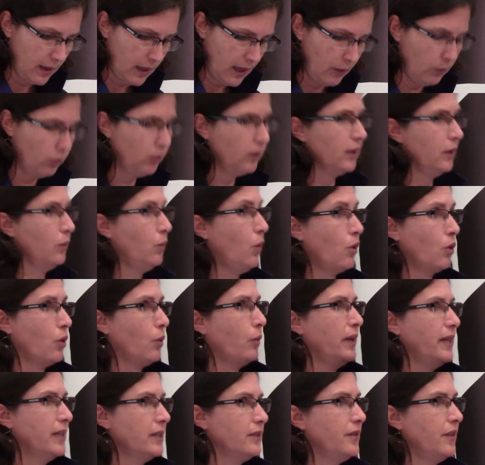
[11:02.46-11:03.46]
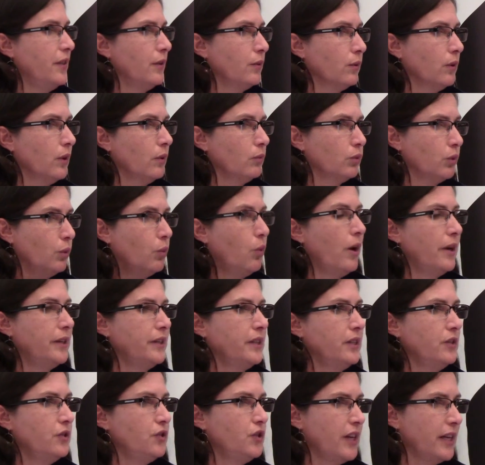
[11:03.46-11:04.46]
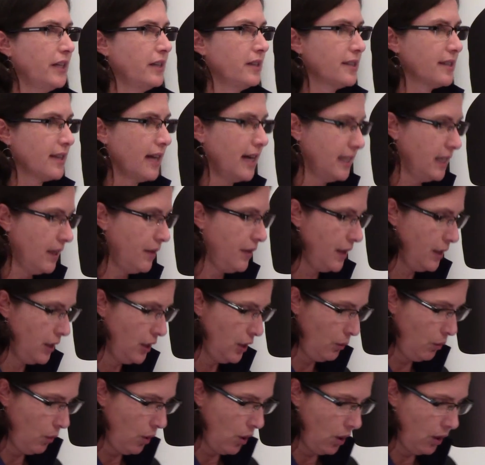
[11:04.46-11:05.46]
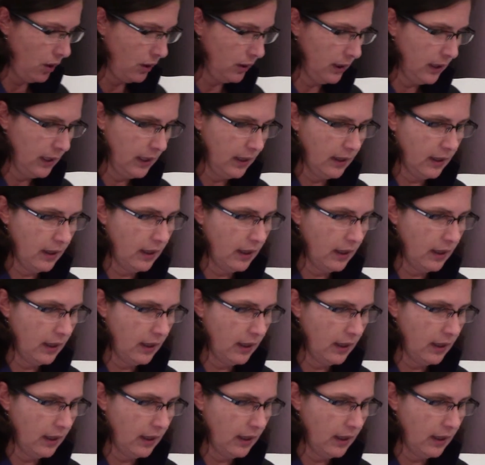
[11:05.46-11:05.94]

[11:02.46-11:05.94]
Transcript: I really won't go into the Rwandan genocide. I think you all